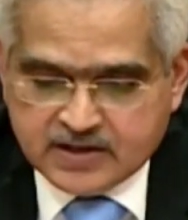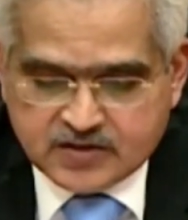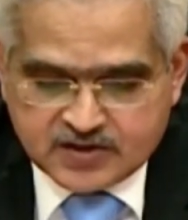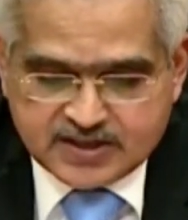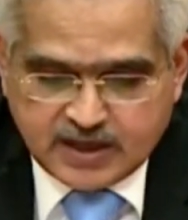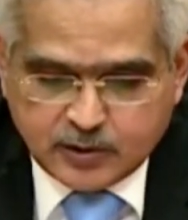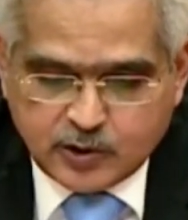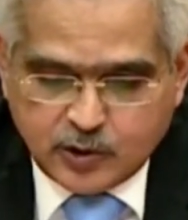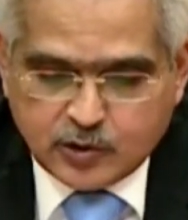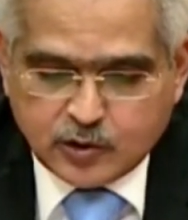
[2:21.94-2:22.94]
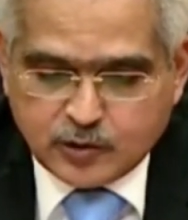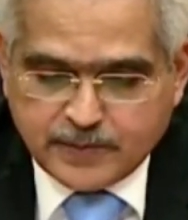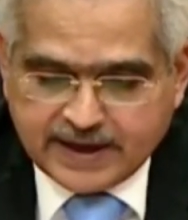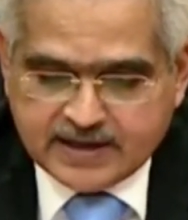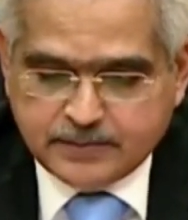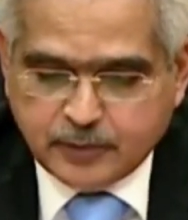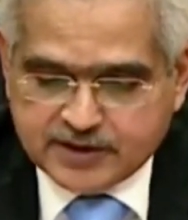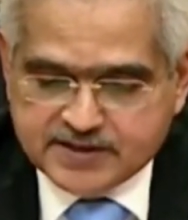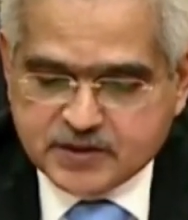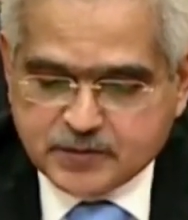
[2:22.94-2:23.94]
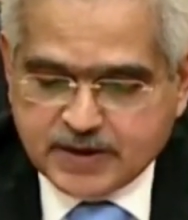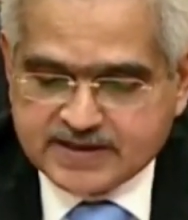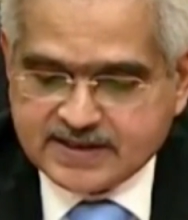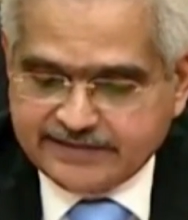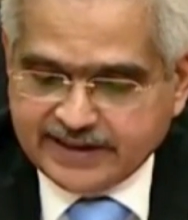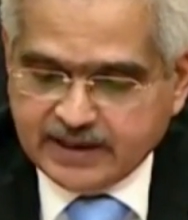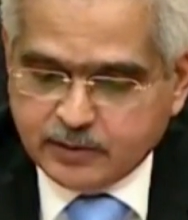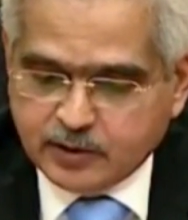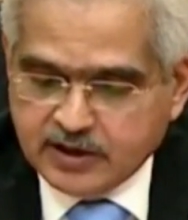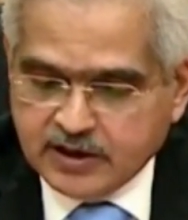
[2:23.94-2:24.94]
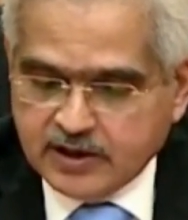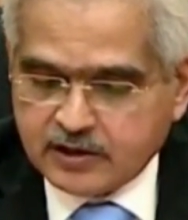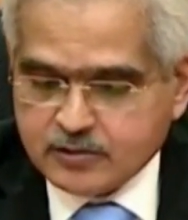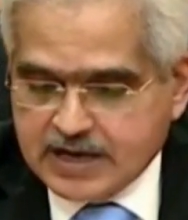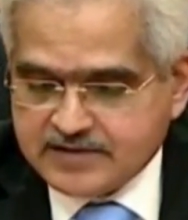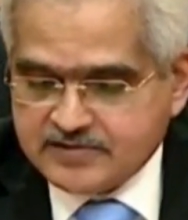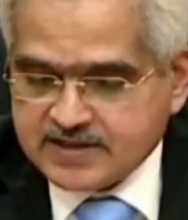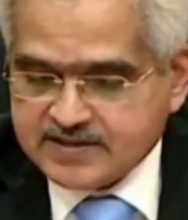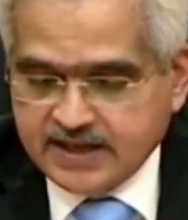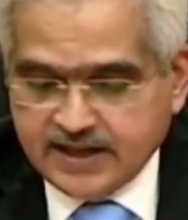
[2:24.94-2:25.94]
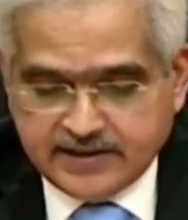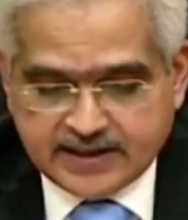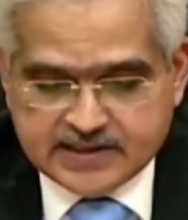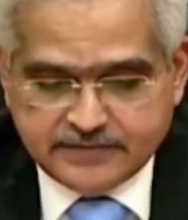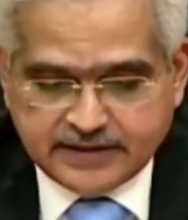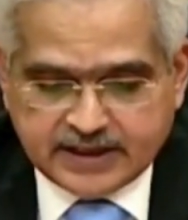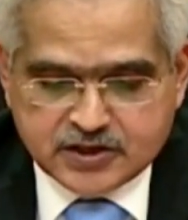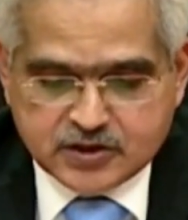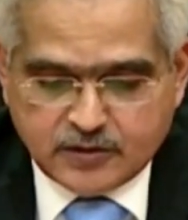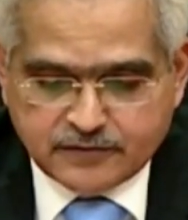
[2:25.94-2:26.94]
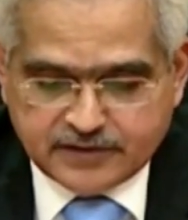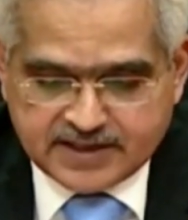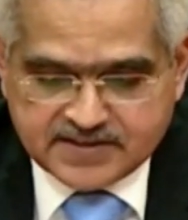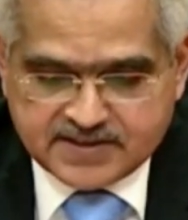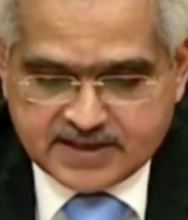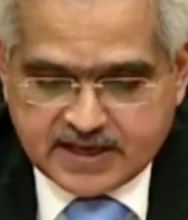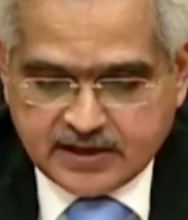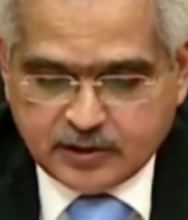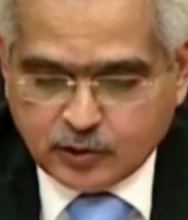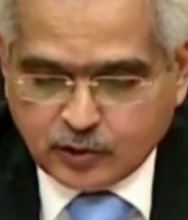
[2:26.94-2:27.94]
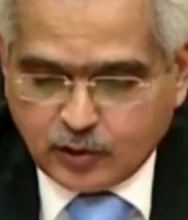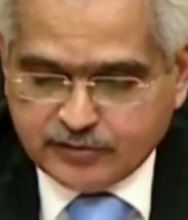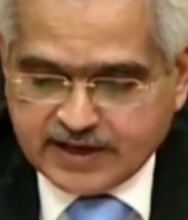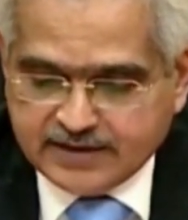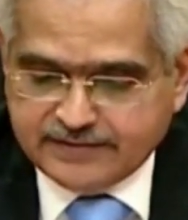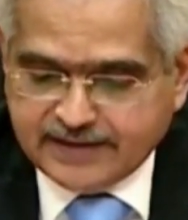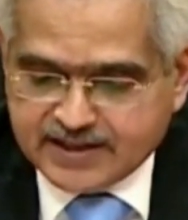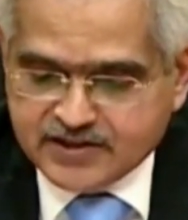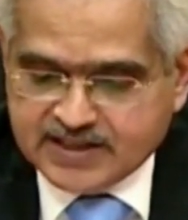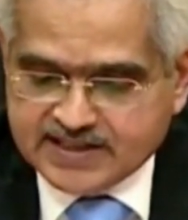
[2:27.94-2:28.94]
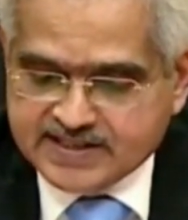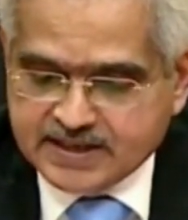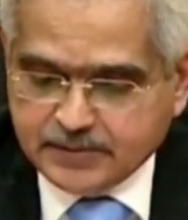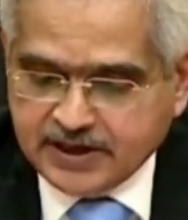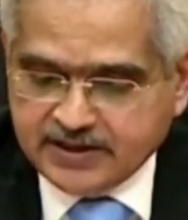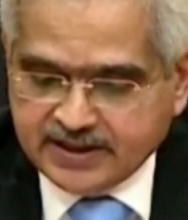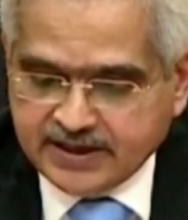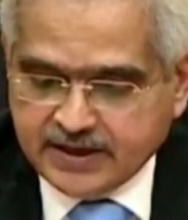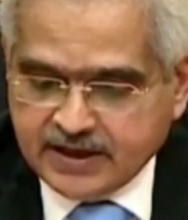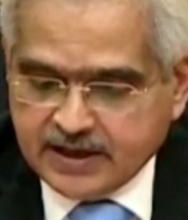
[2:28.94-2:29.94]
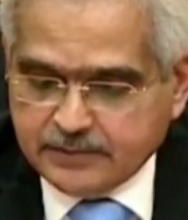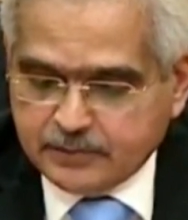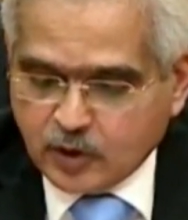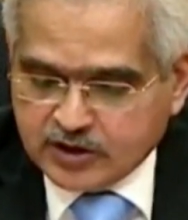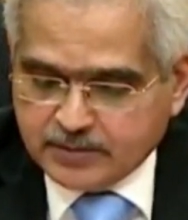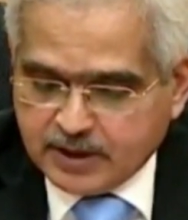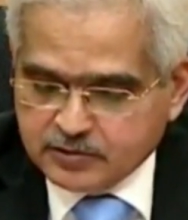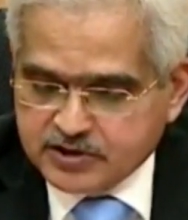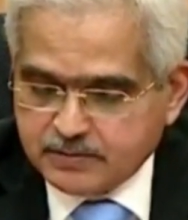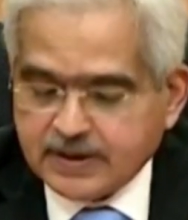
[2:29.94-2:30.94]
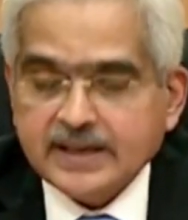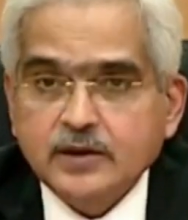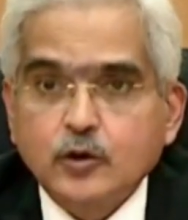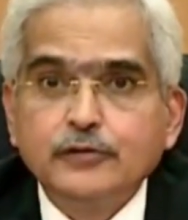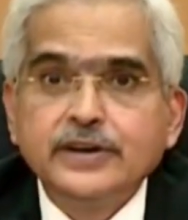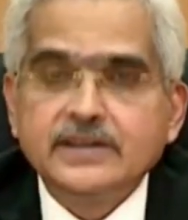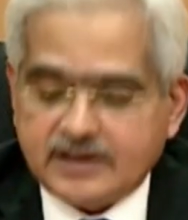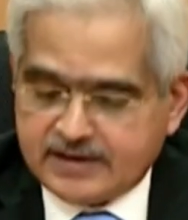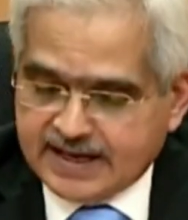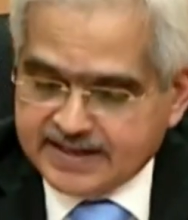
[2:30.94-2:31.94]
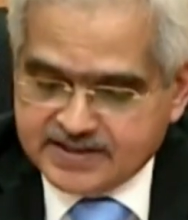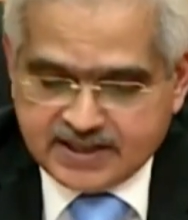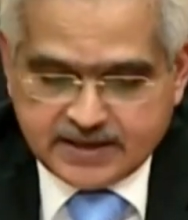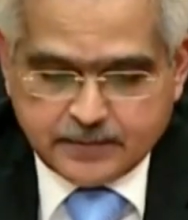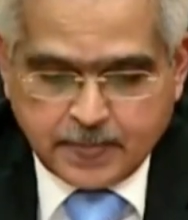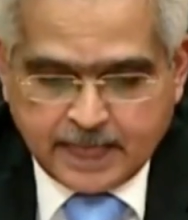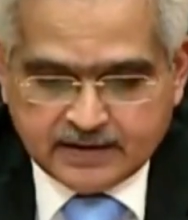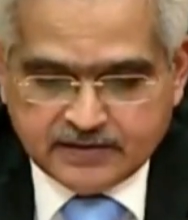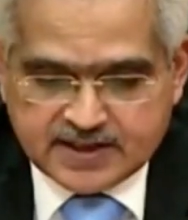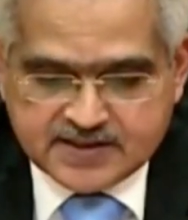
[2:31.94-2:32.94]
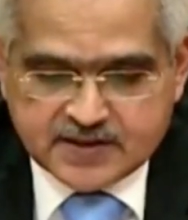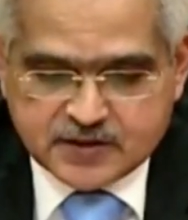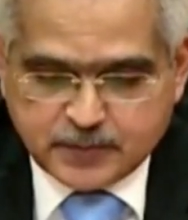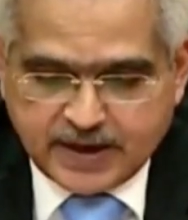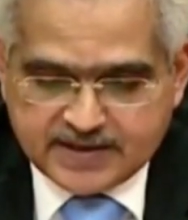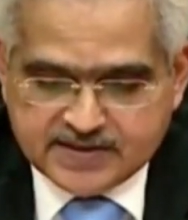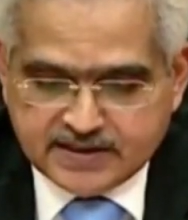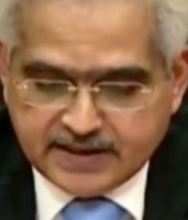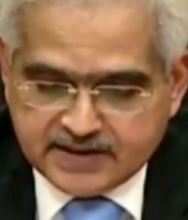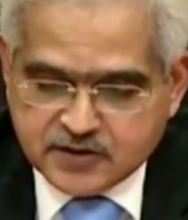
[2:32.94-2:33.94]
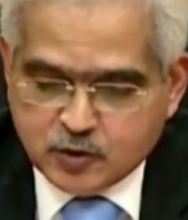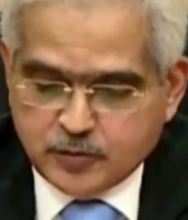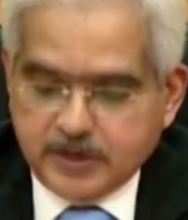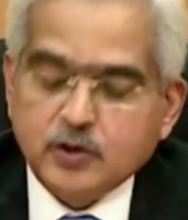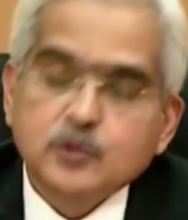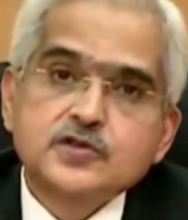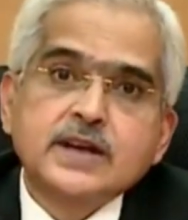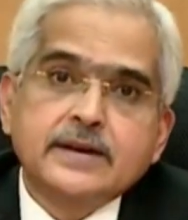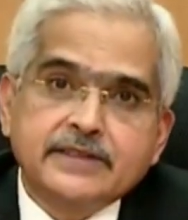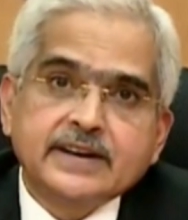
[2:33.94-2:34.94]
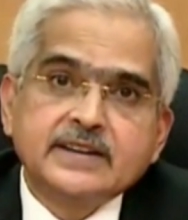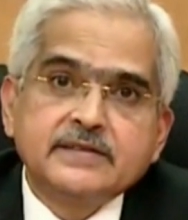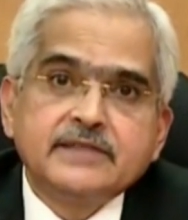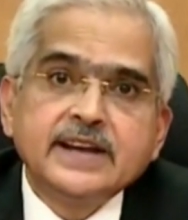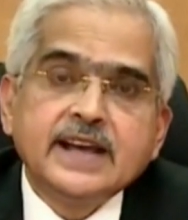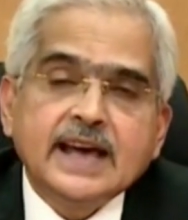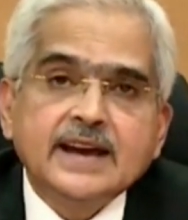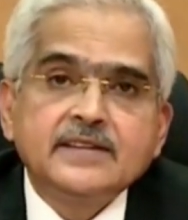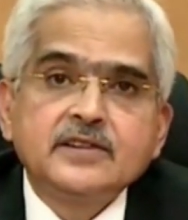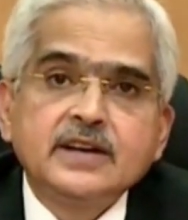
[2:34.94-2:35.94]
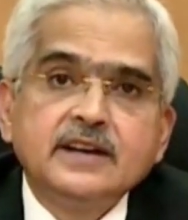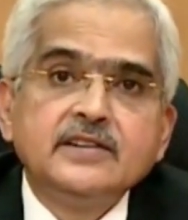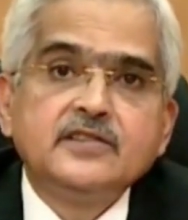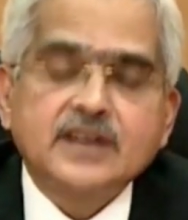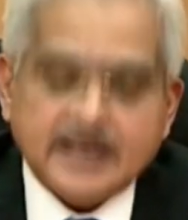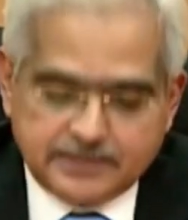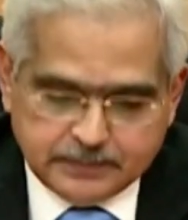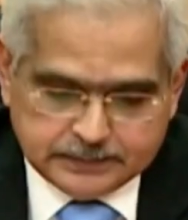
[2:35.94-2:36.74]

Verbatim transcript: Such an outlook would make policy space available to address the intensification of risks to growth and financial stability brought about by COVID-19. This space needs to be used effectively and in time.